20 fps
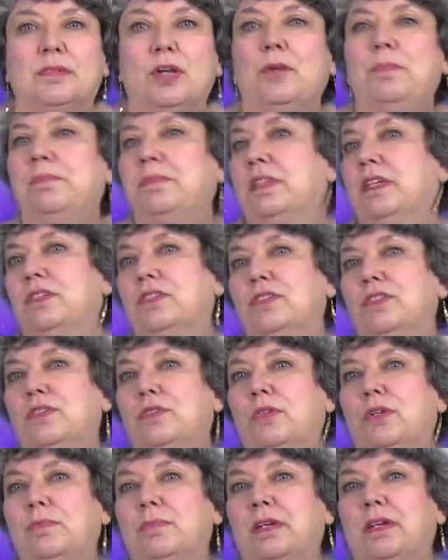Oh, there's the
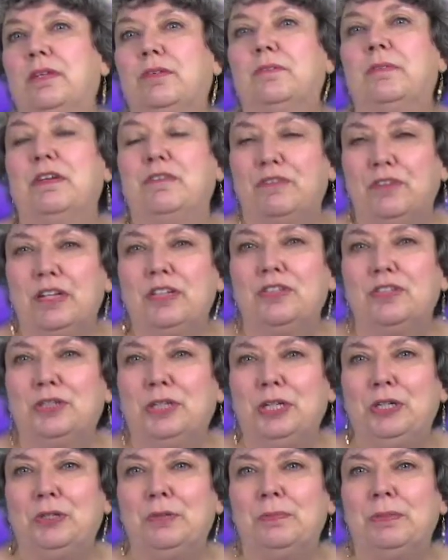doorbell. My friends
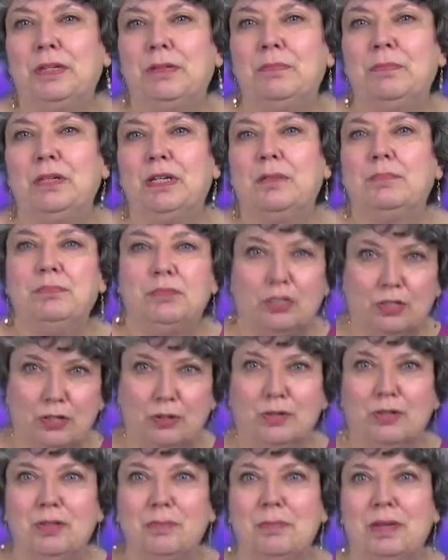are here to pick me up to
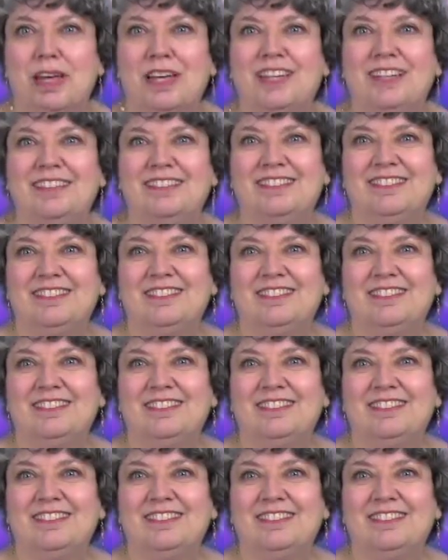go to the bay.